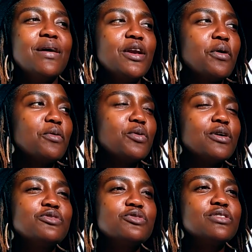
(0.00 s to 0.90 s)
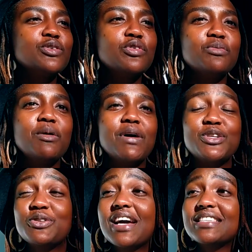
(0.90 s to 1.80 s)
anyone would want to do this with me,
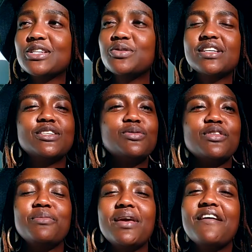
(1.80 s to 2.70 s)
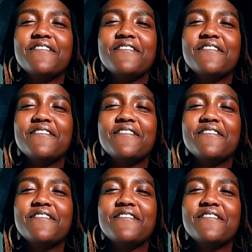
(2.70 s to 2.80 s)
but you guys are doing this with me.